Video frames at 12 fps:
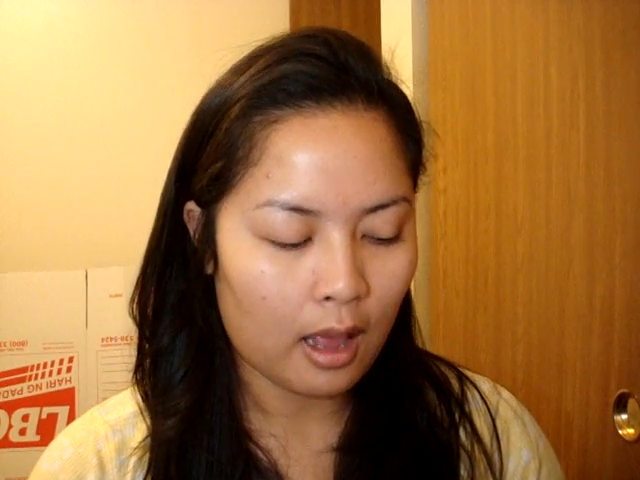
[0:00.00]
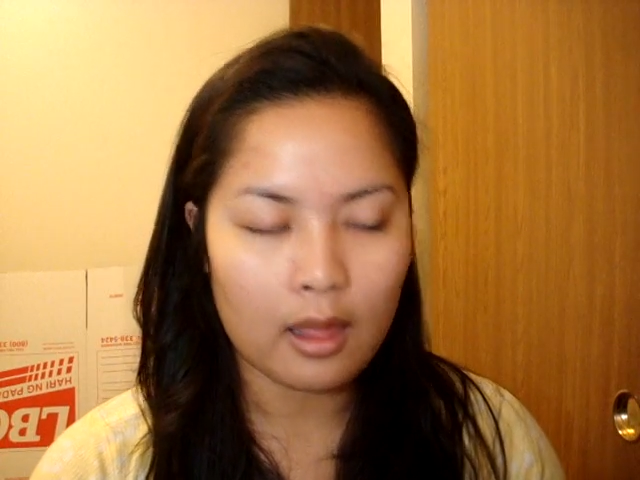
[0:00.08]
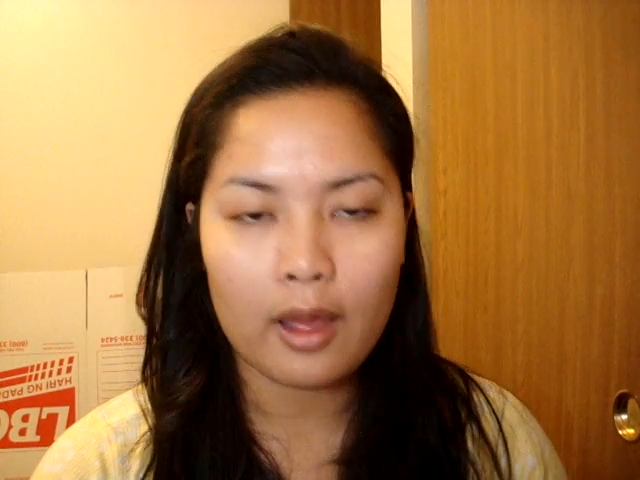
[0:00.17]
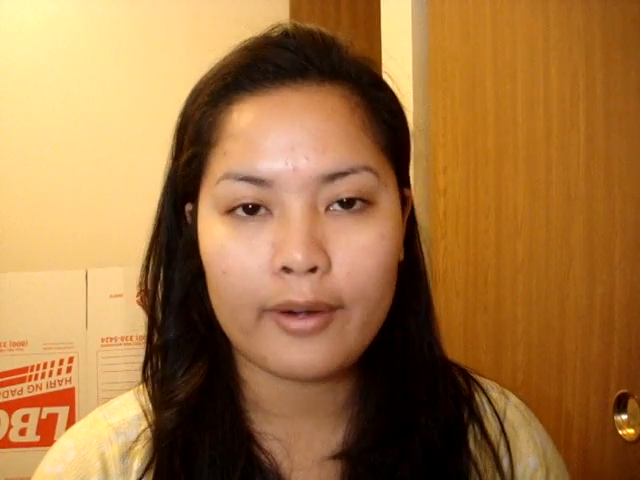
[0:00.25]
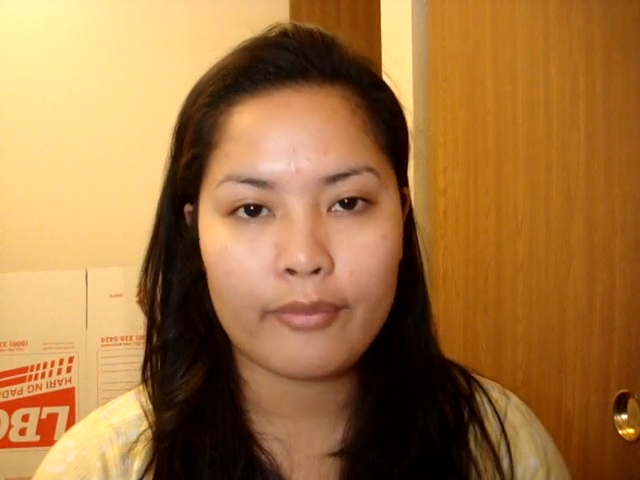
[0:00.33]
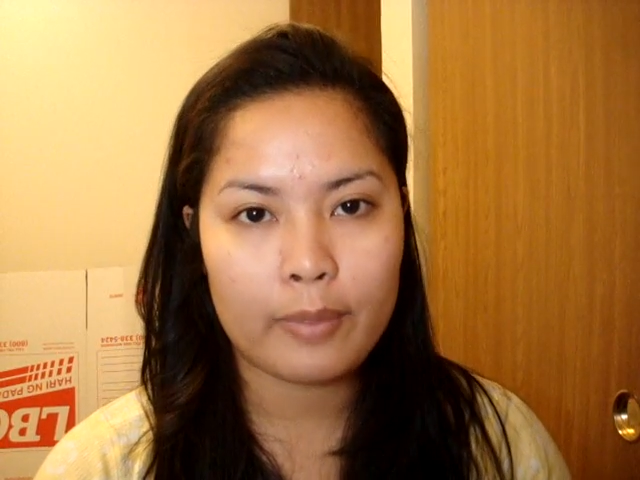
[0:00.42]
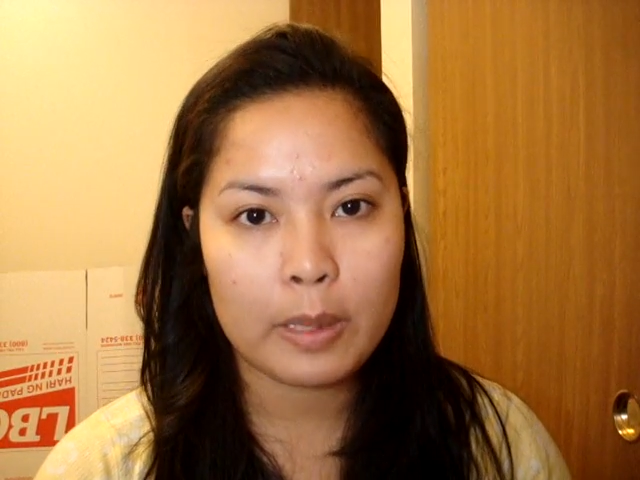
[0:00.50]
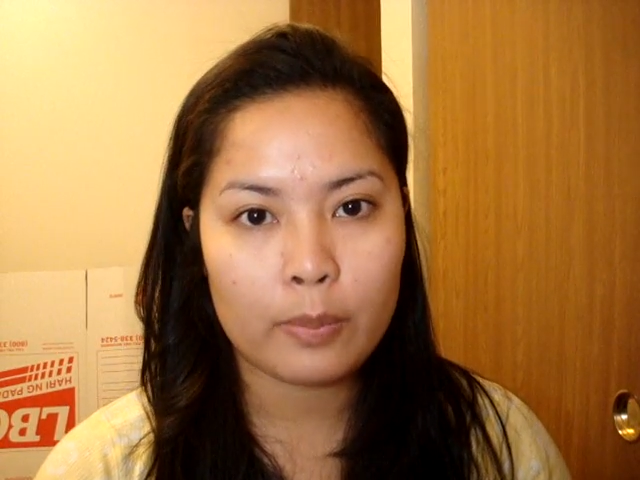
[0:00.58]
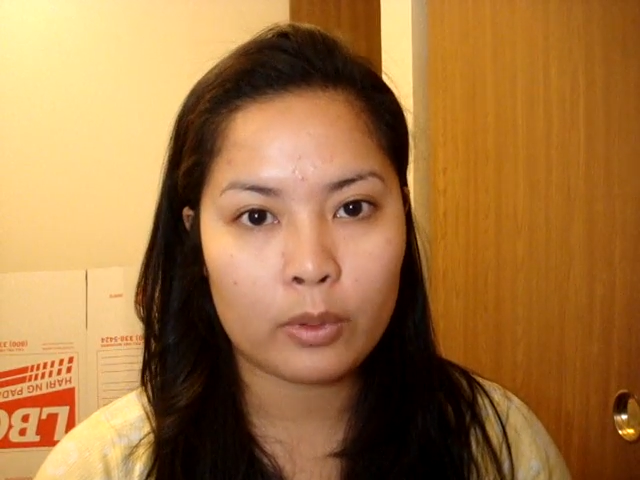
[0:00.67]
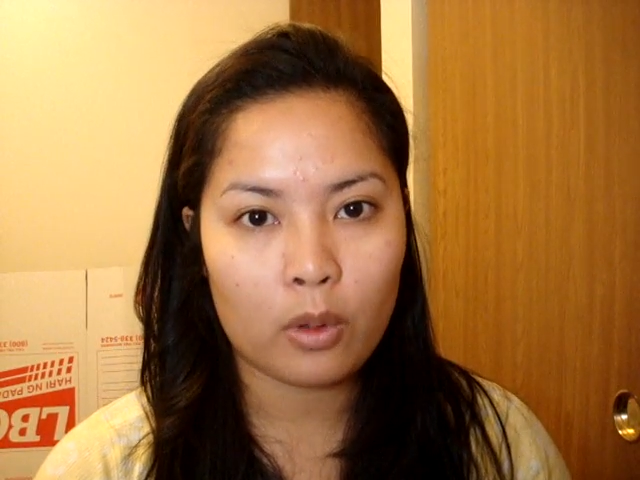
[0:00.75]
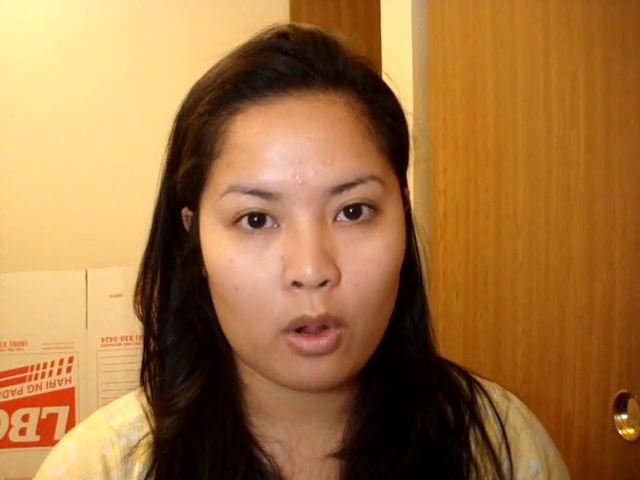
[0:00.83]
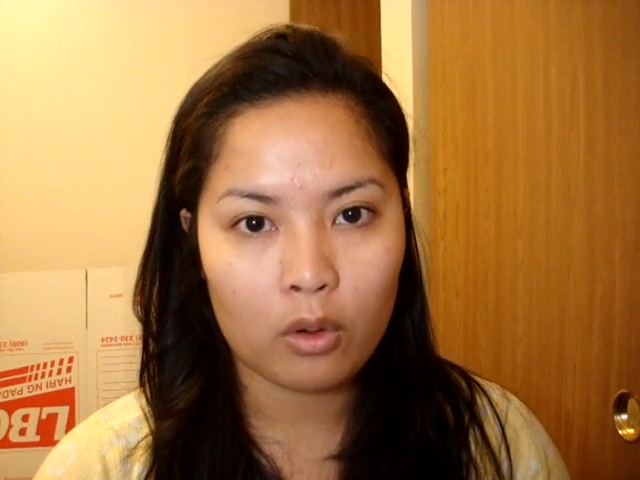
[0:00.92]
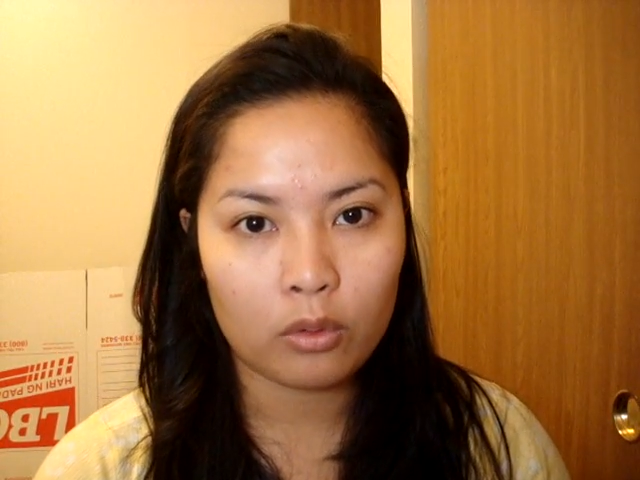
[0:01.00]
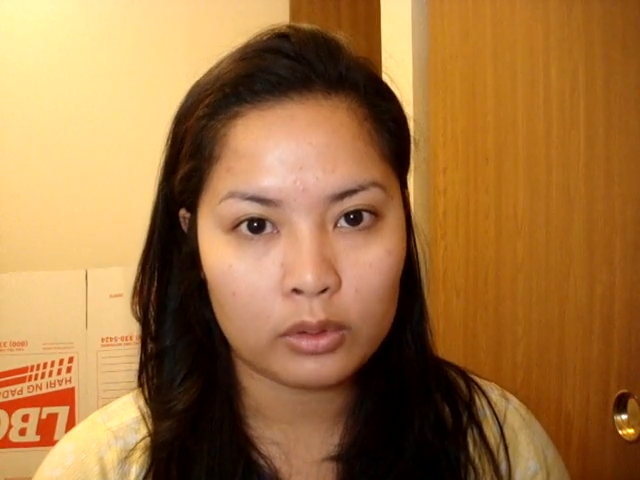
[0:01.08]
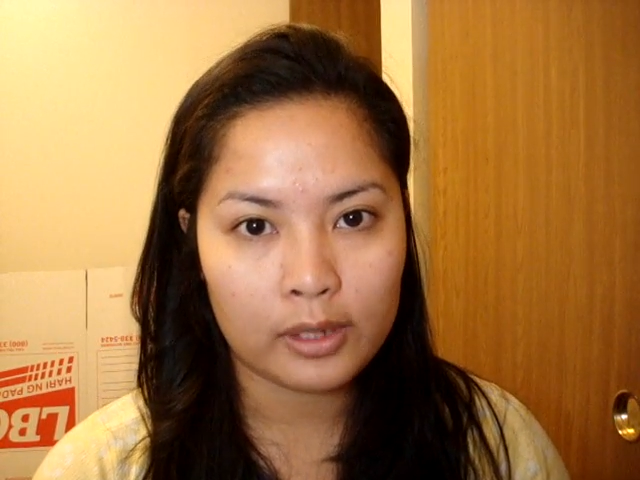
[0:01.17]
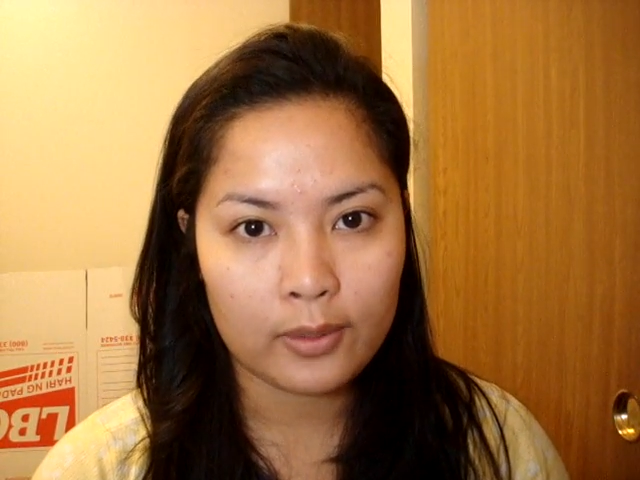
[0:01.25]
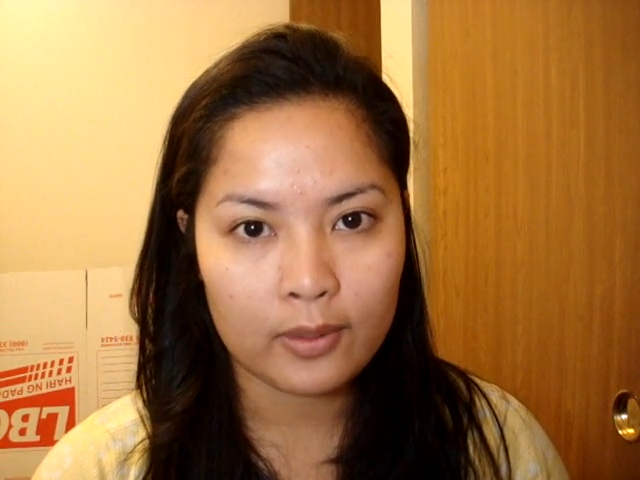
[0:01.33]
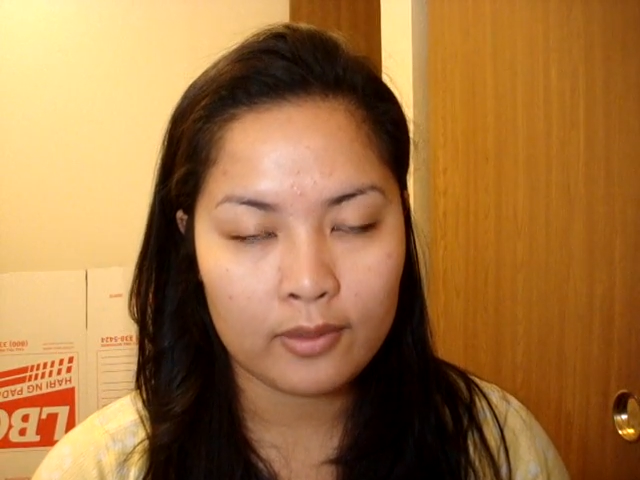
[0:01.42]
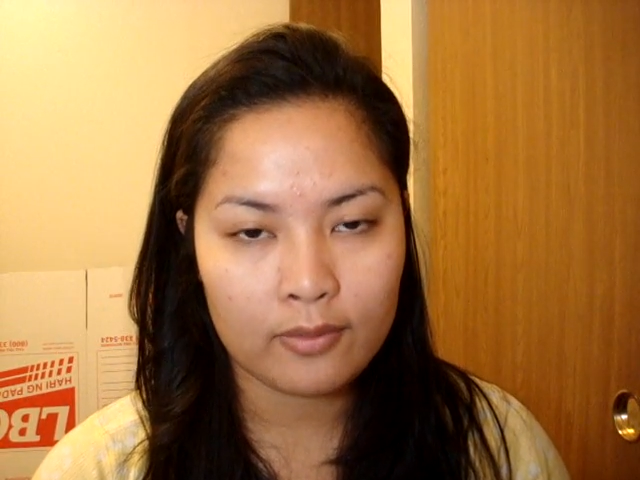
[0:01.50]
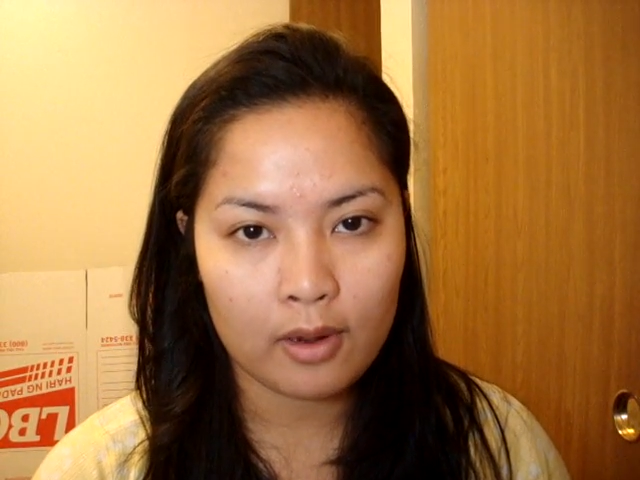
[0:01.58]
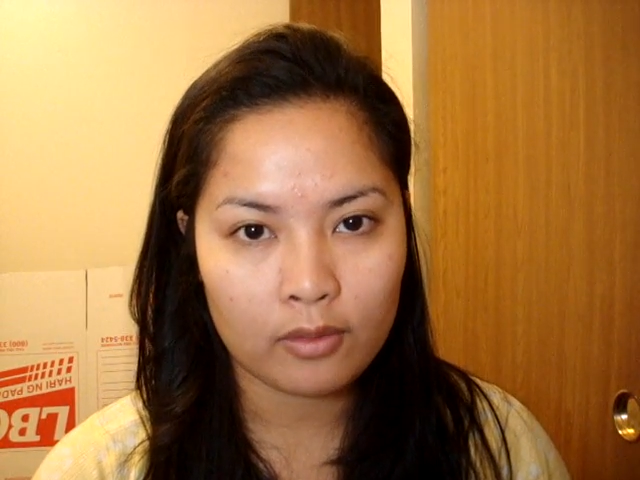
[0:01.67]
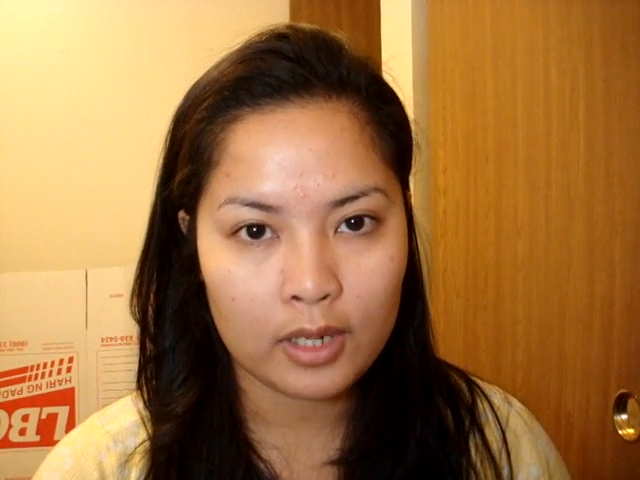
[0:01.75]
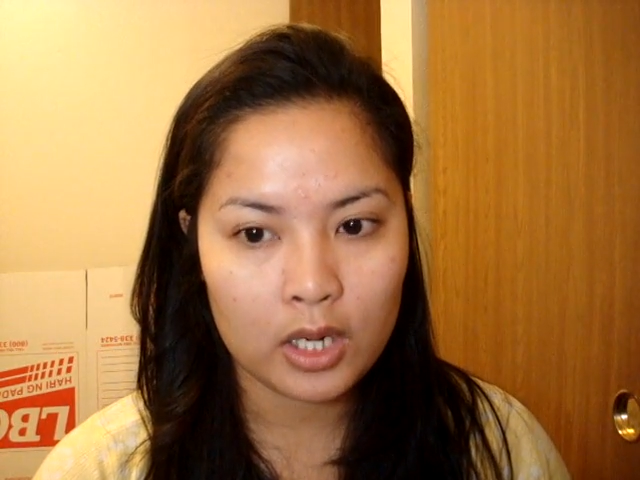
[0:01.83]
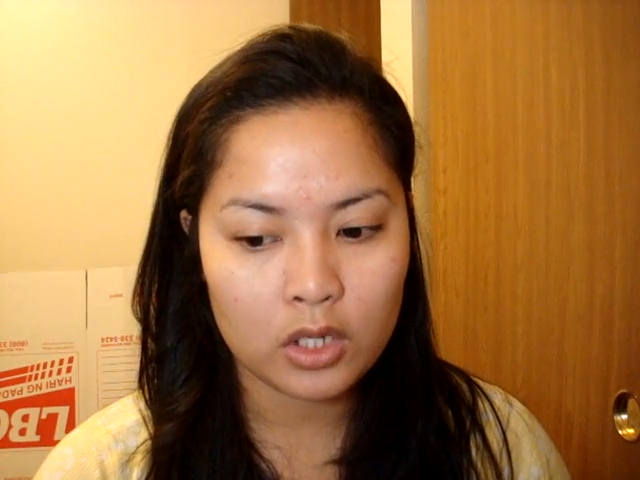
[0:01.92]
a lot of people own liquid
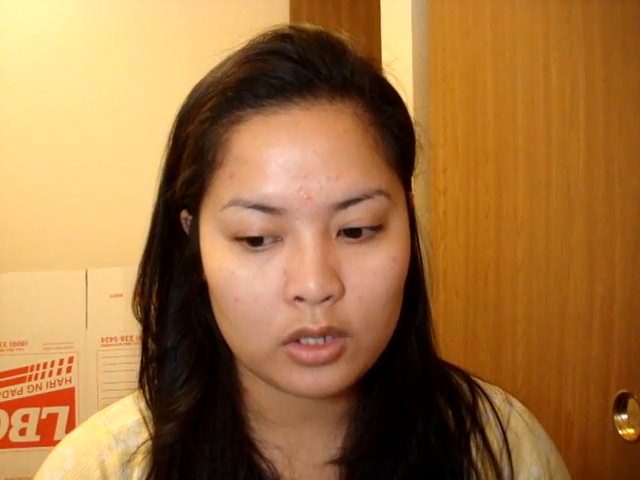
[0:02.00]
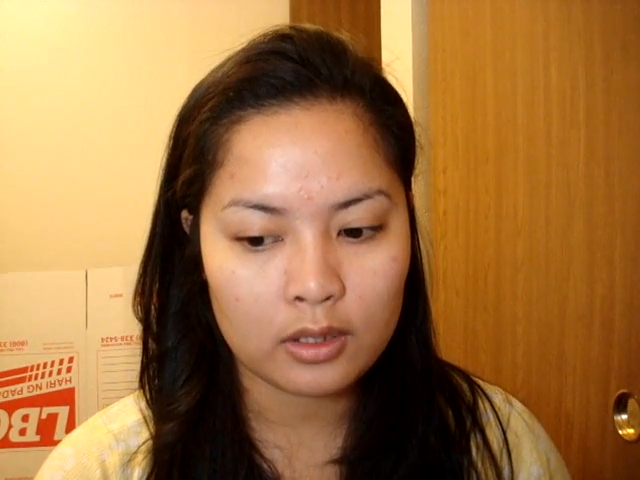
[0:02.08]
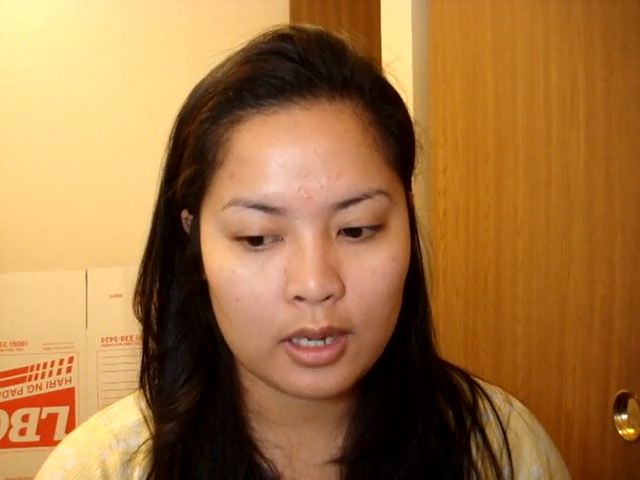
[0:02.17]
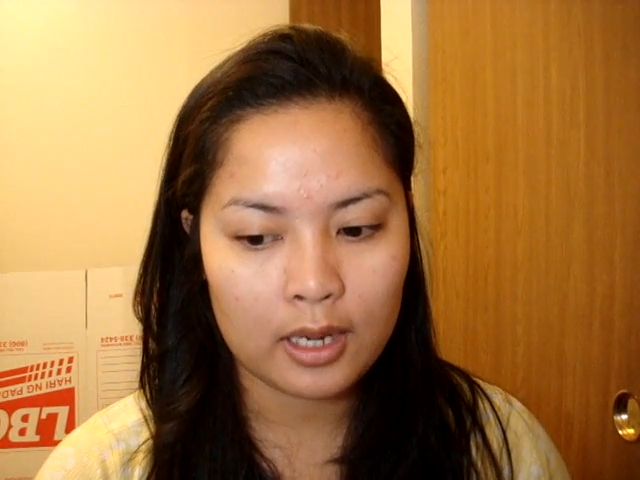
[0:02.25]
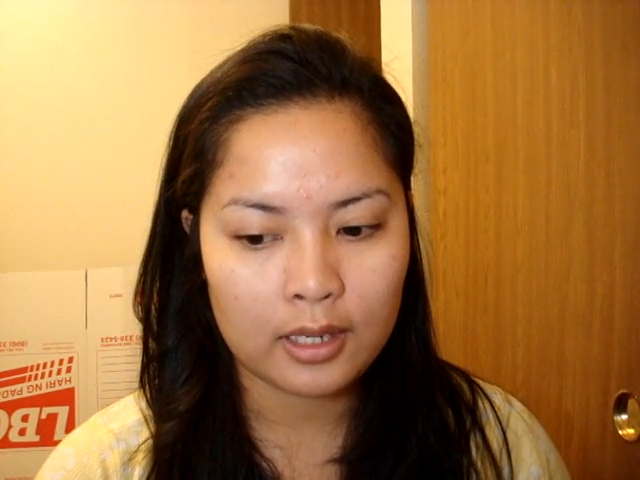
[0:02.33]
foundation,